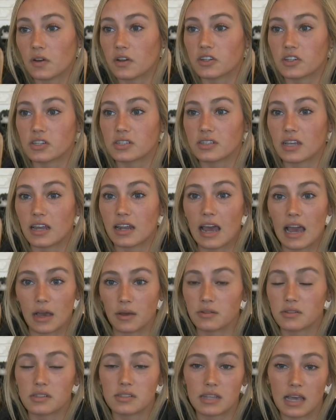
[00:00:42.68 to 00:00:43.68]
of all, he just said,
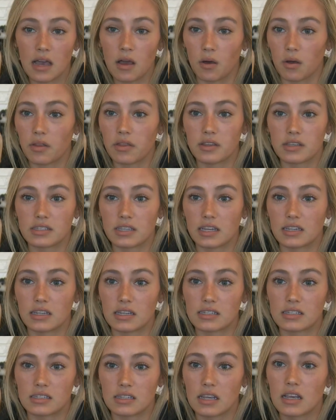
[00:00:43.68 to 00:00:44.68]
how's his health? He said,
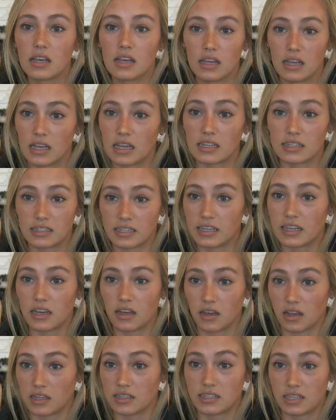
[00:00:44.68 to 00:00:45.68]
does is he,
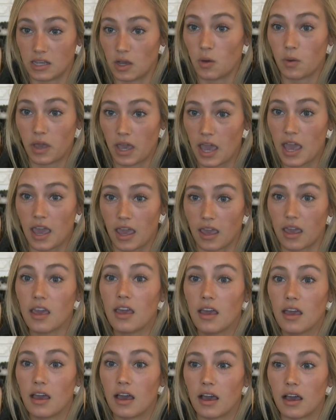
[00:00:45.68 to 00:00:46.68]
is he okay?
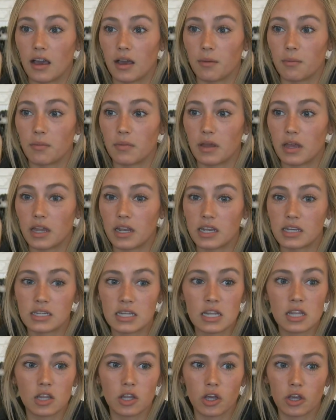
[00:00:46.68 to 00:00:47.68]
Um, and he
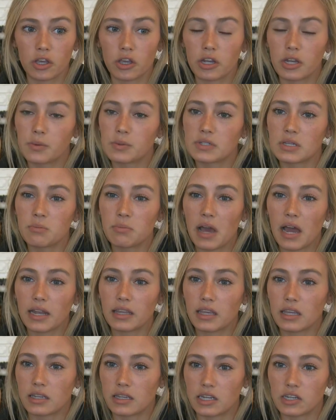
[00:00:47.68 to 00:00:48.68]
didn't look good. He was in
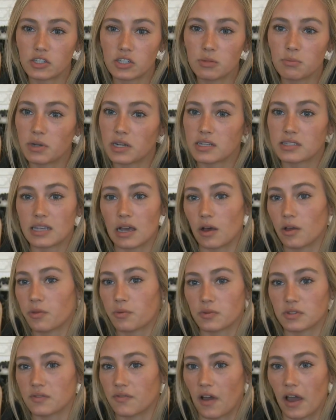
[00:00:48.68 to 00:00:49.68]
bad condition, but his health was